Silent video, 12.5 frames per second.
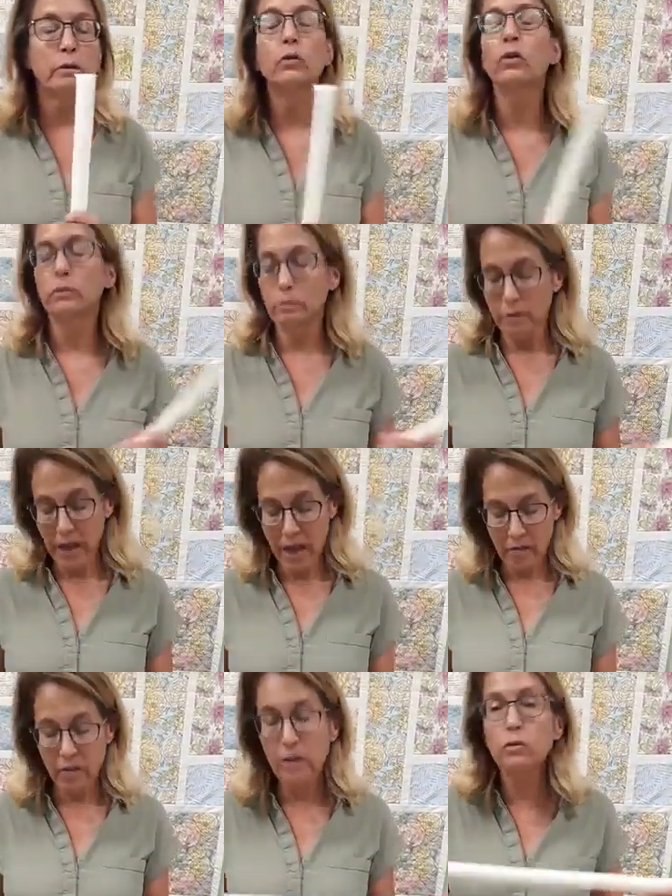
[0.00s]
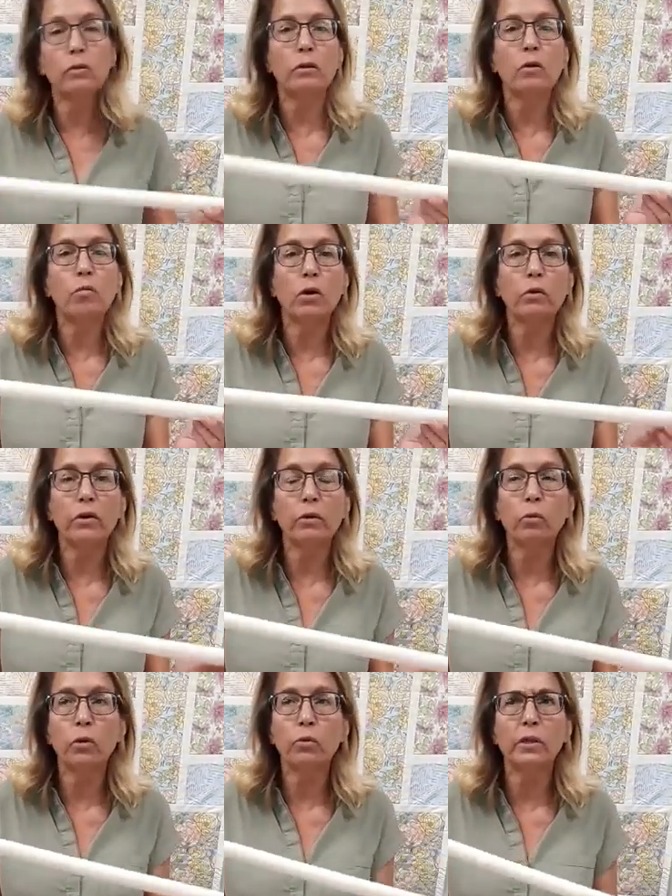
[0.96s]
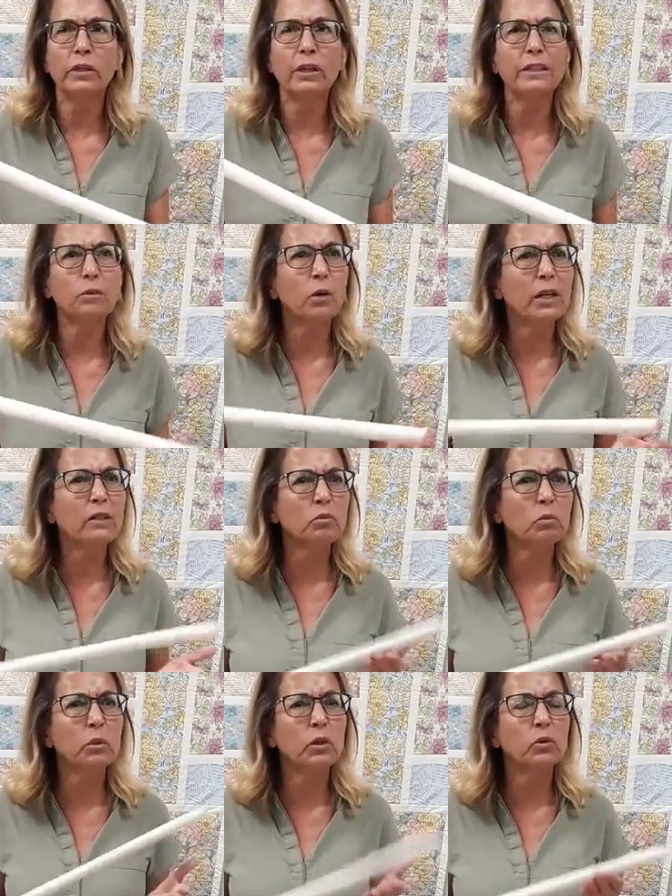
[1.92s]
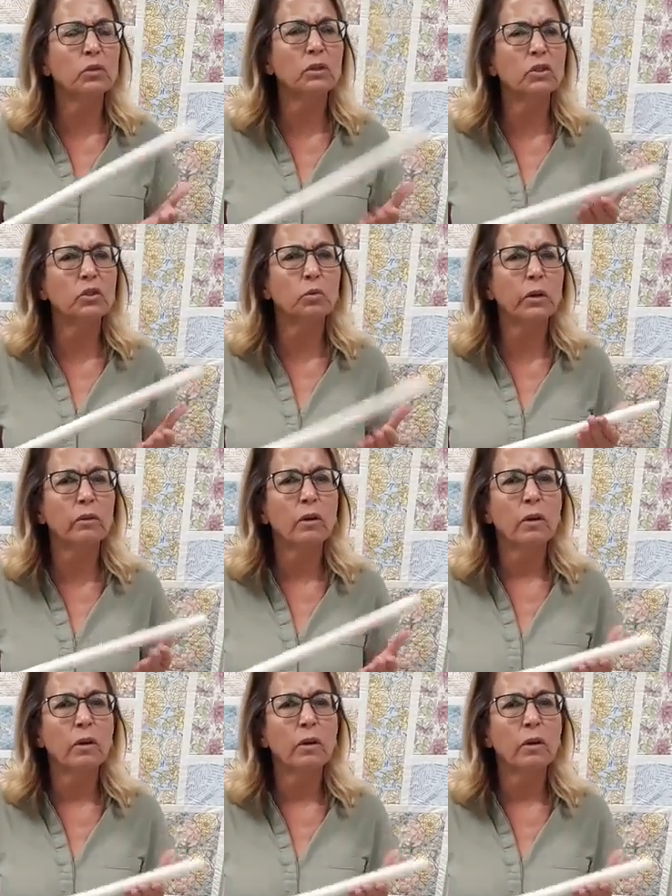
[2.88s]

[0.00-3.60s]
Good. Yeah, they do. They work really nicely. What else were we using this with?